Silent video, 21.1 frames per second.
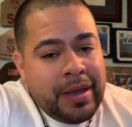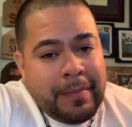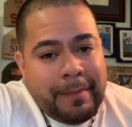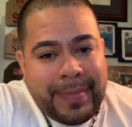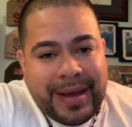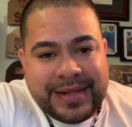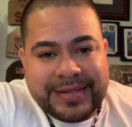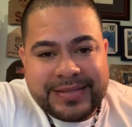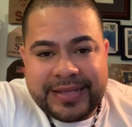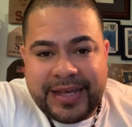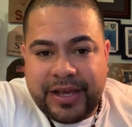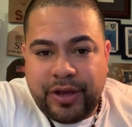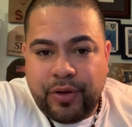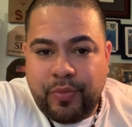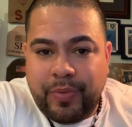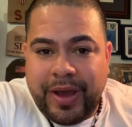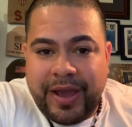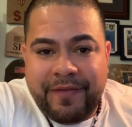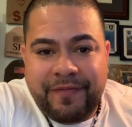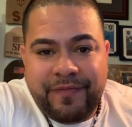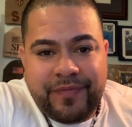My
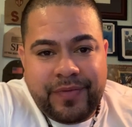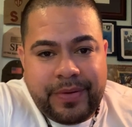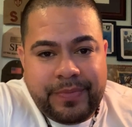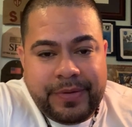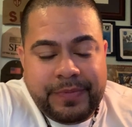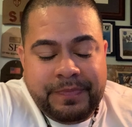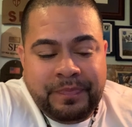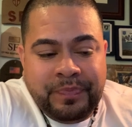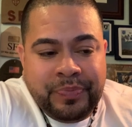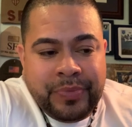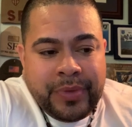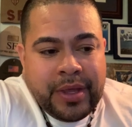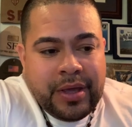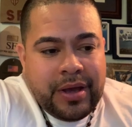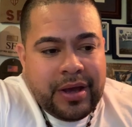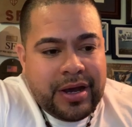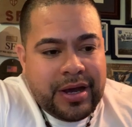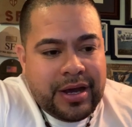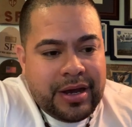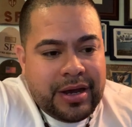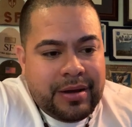takeaway from it,
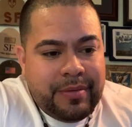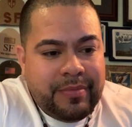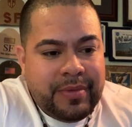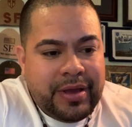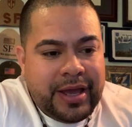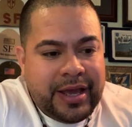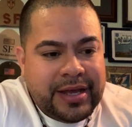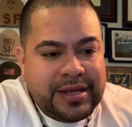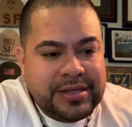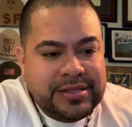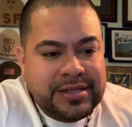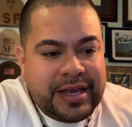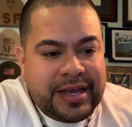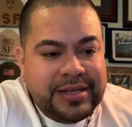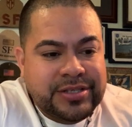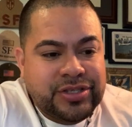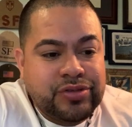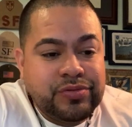as